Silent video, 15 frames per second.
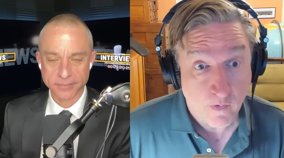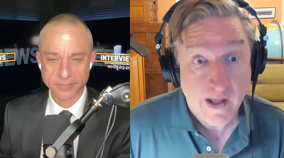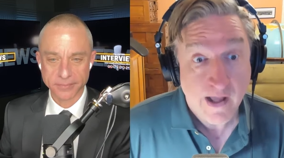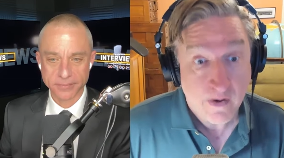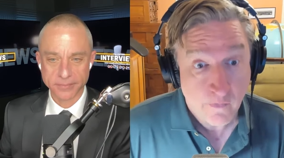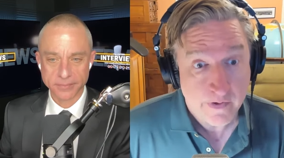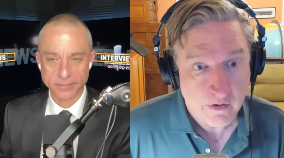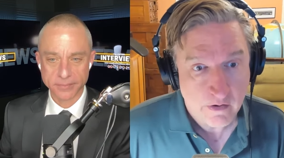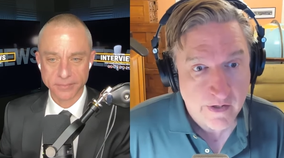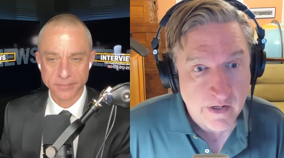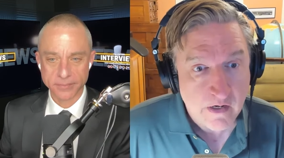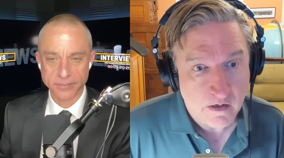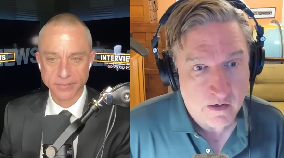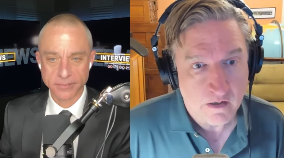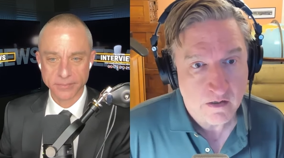Speaker 1: why we are
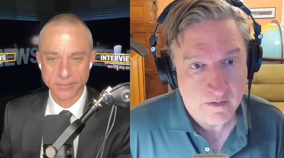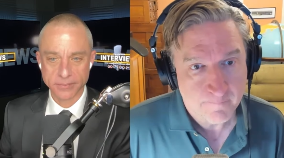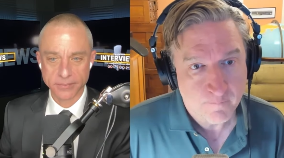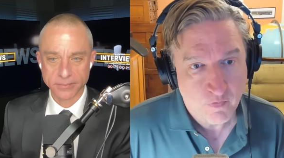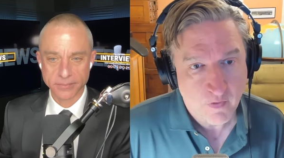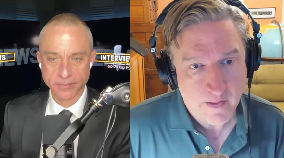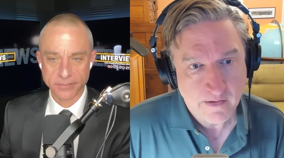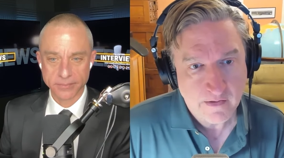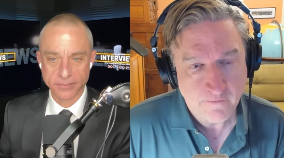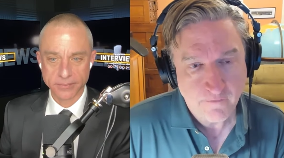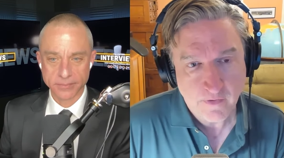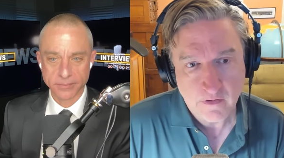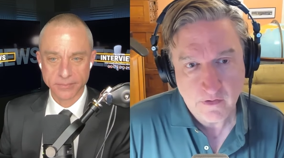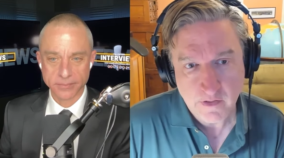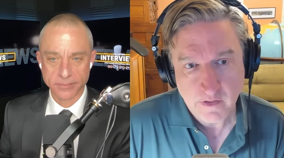here
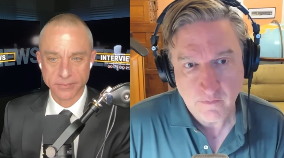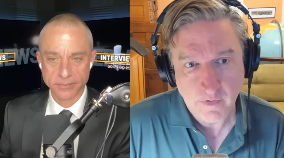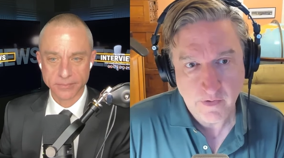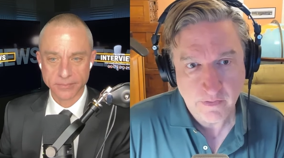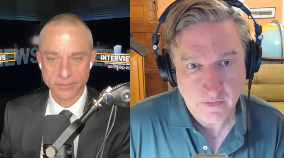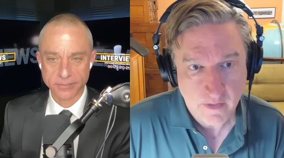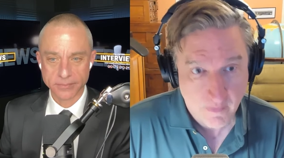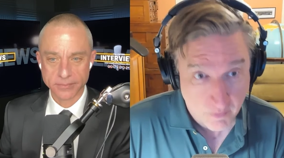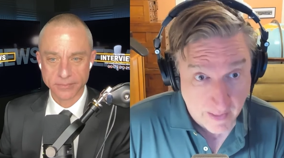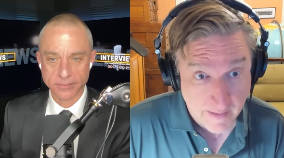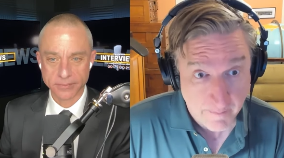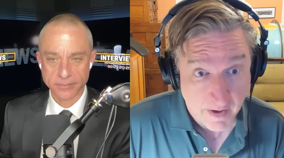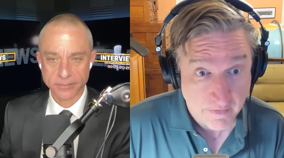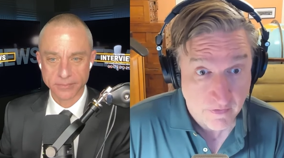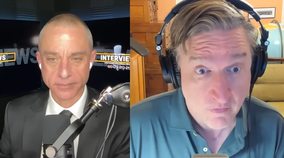scientifically with this
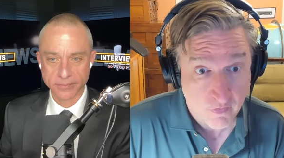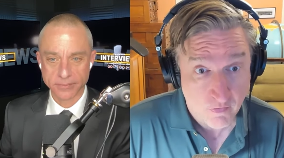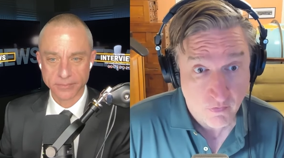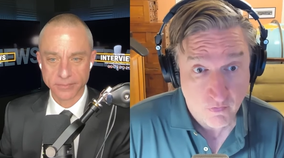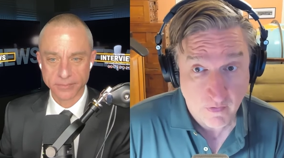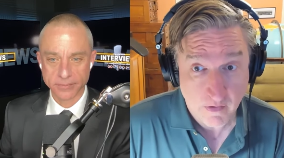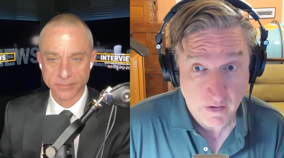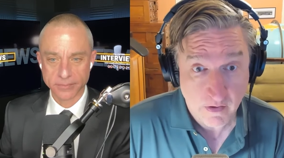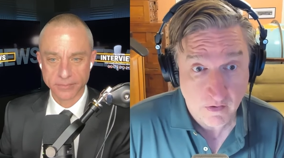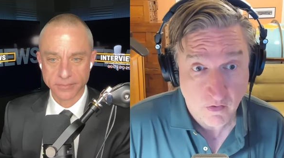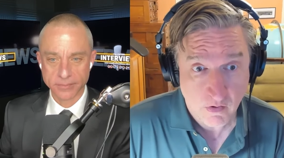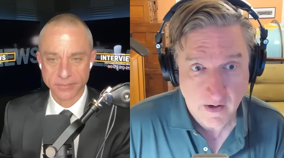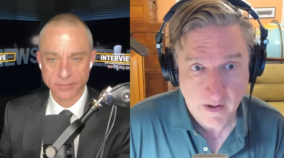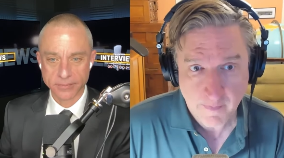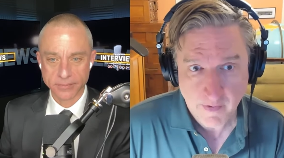hypothesis, the
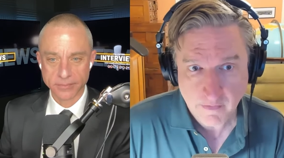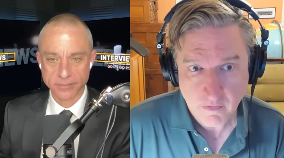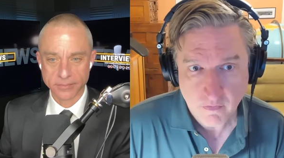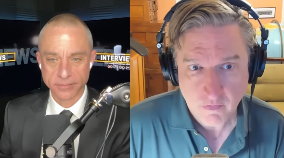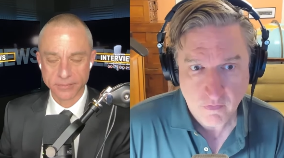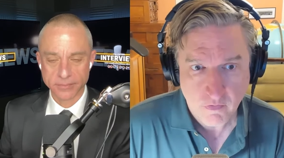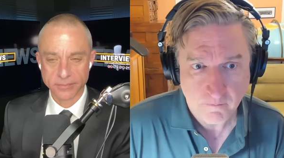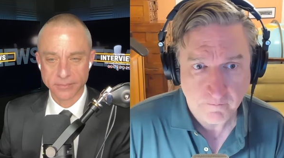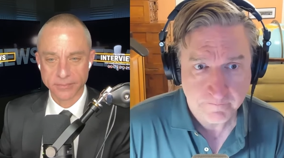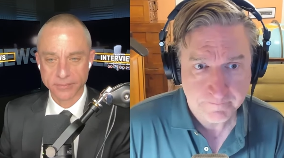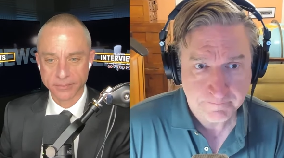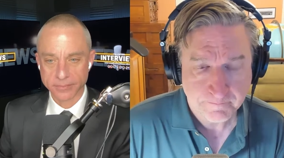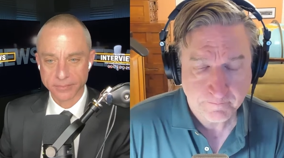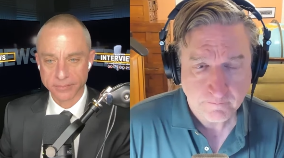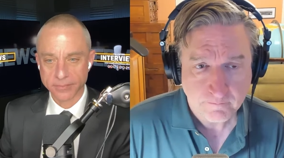Agora hypothesis.
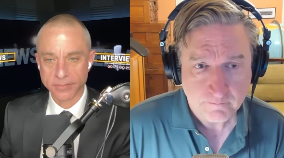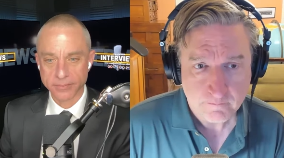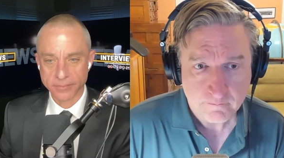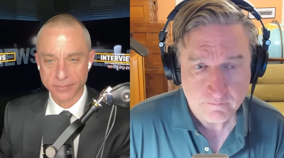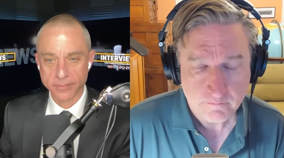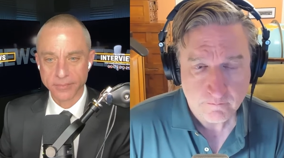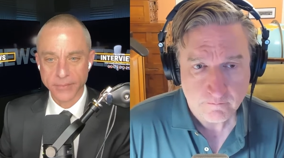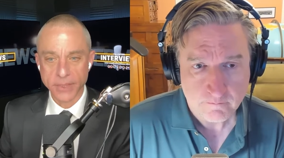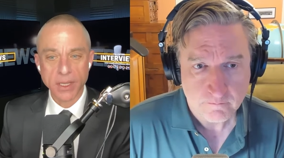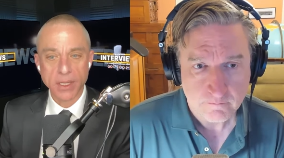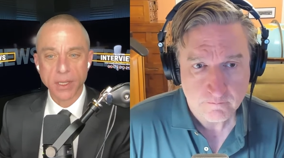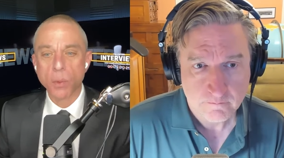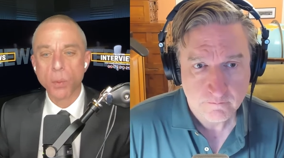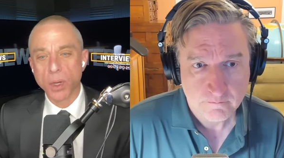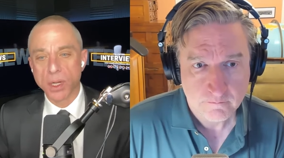
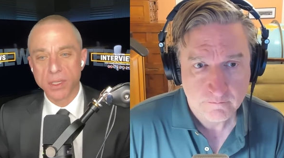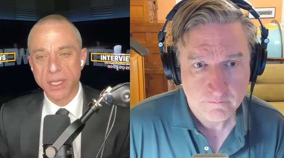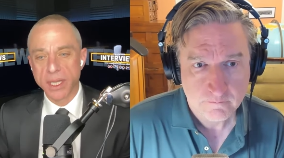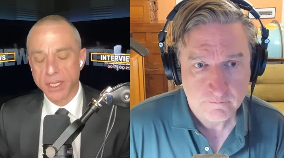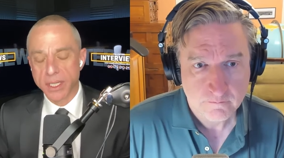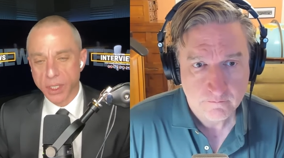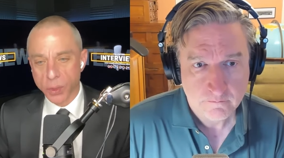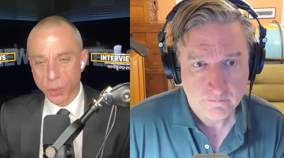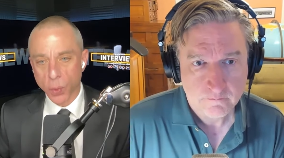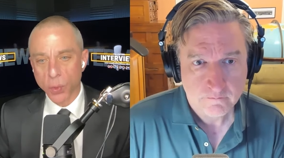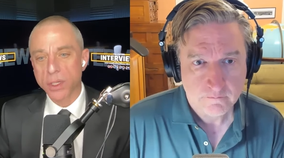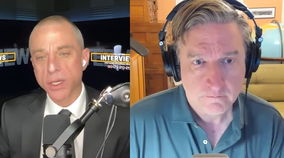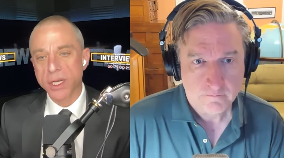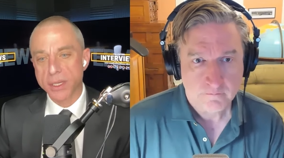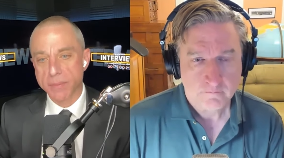
Speaker 2: Well, and
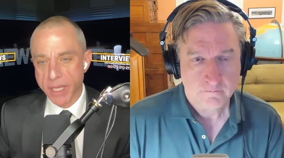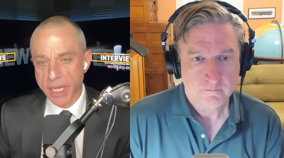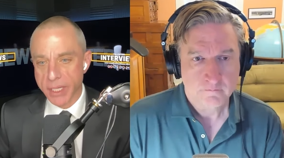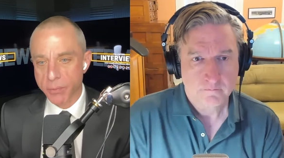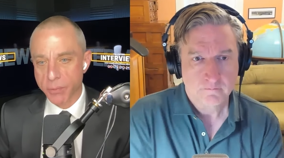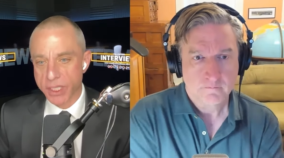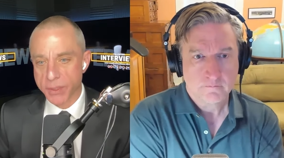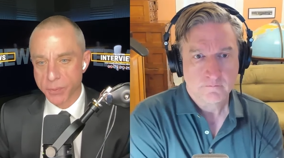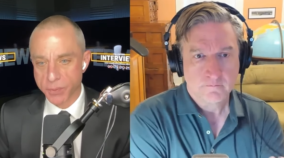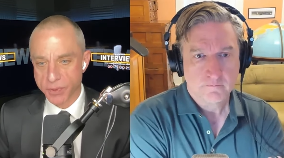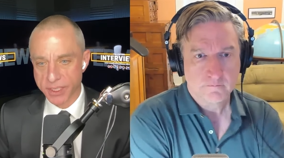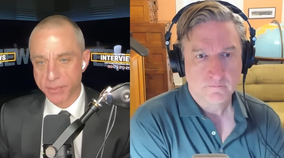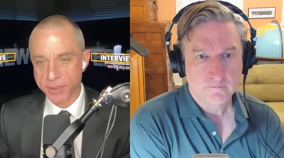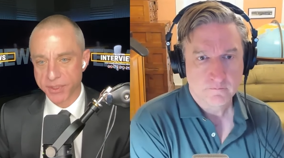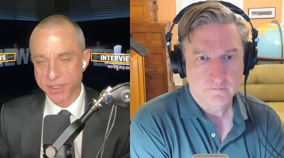agora in many ways
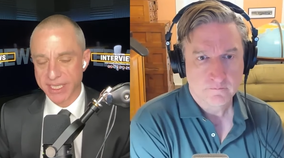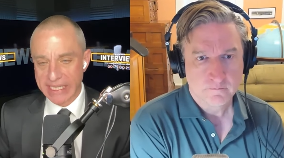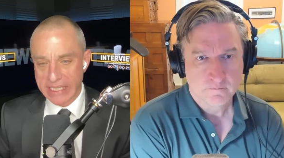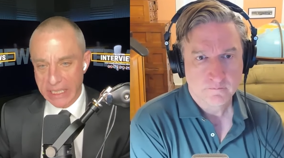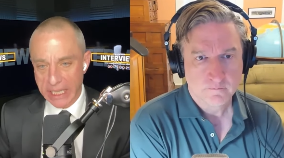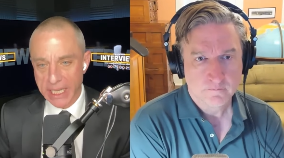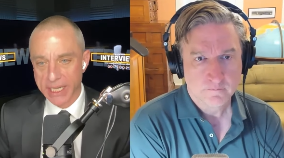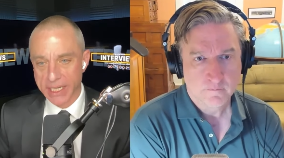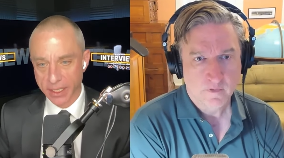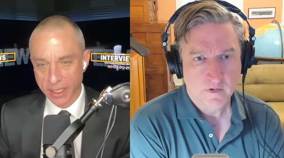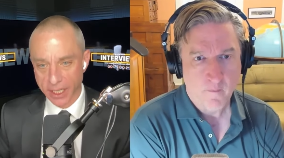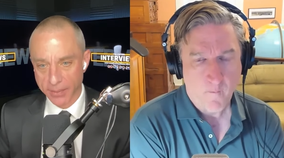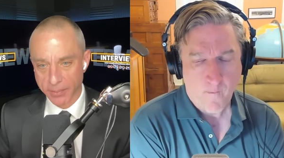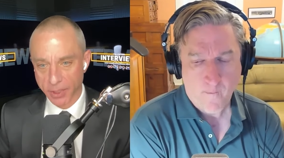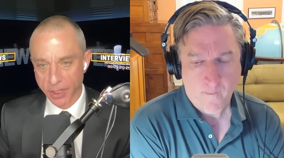resembles the Gaia
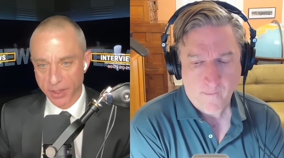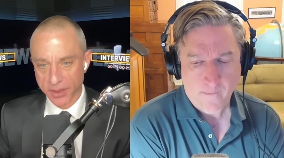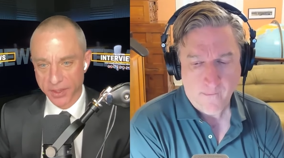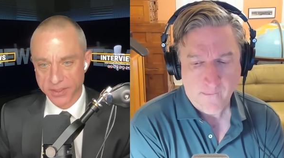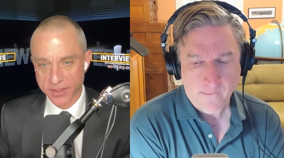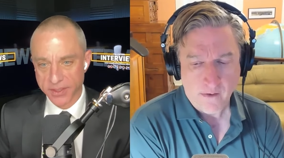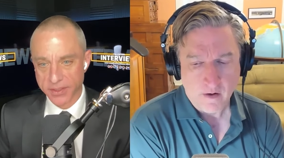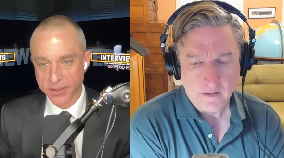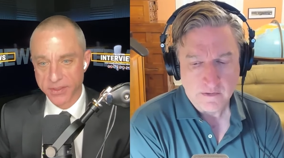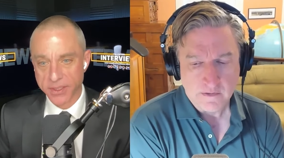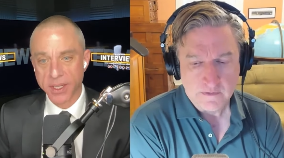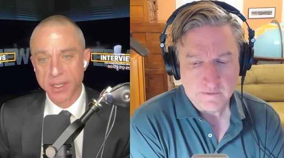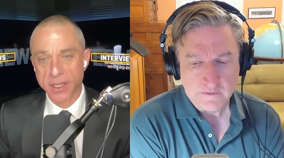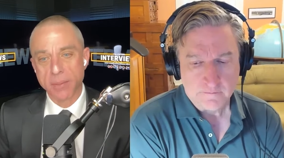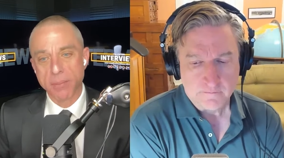hypothesis.
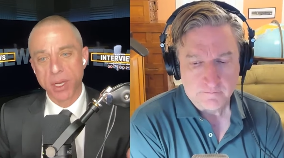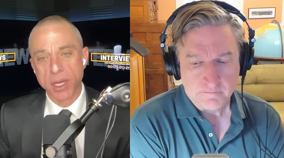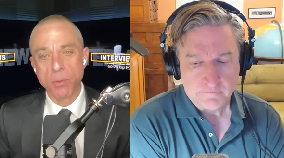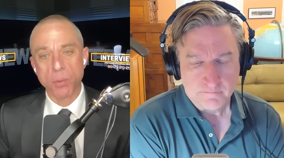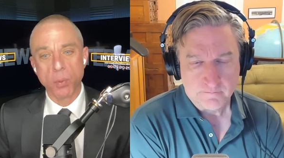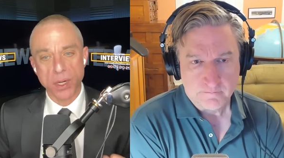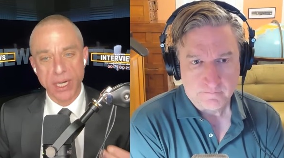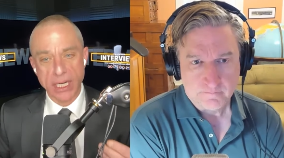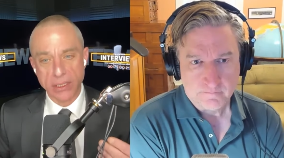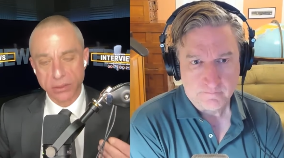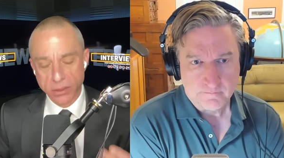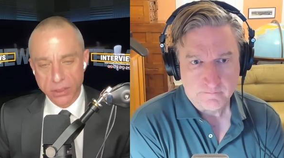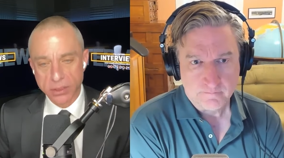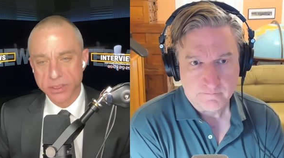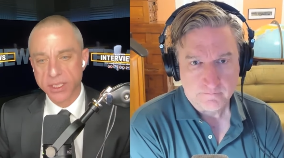But when I
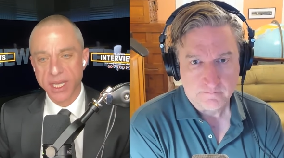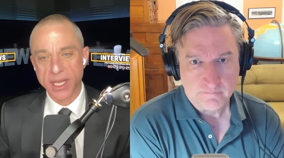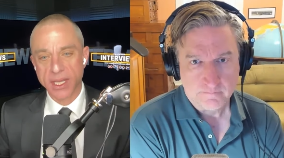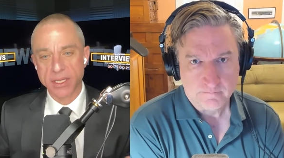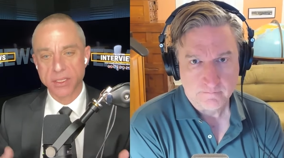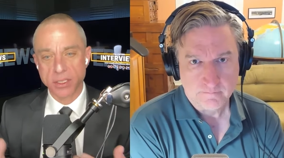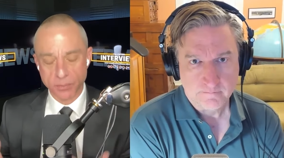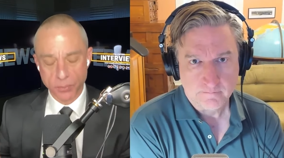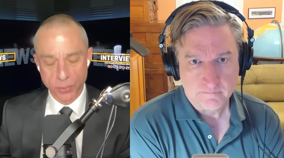looked at your